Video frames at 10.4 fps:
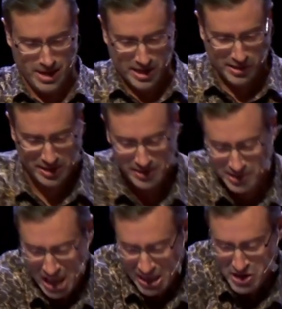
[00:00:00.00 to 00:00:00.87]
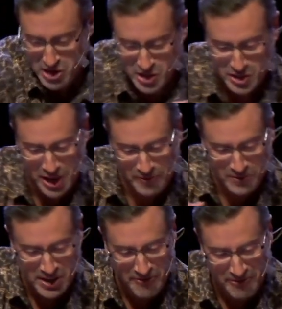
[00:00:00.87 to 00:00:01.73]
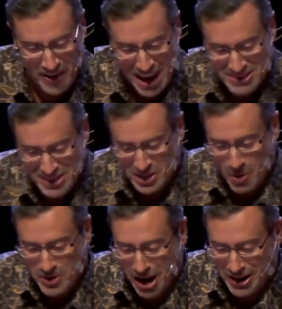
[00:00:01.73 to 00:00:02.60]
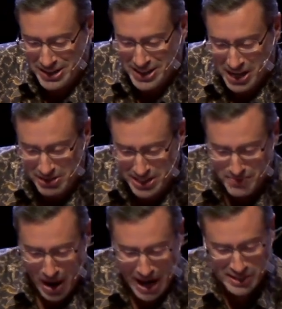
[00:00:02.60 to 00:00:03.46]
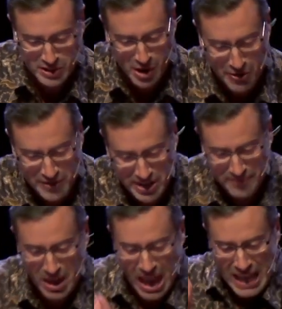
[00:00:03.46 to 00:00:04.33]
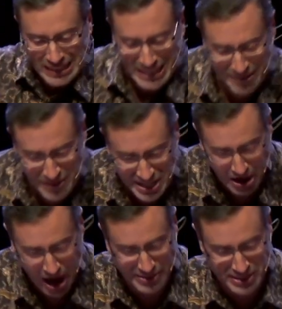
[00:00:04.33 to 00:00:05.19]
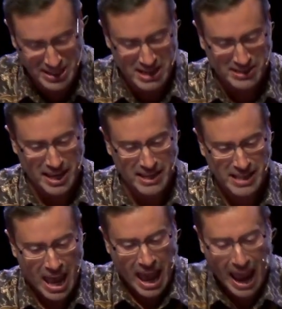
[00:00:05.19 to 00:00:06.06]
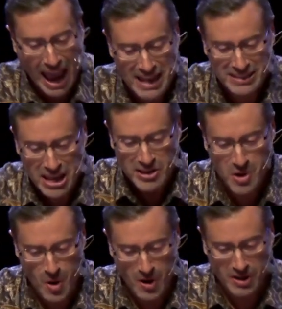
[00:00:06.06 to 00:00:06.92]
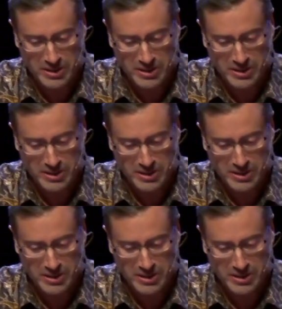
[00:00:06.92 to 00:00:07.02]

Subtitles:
You see this shift in faith that's going on in Darius' mind. Servant of the living God, the king says, has your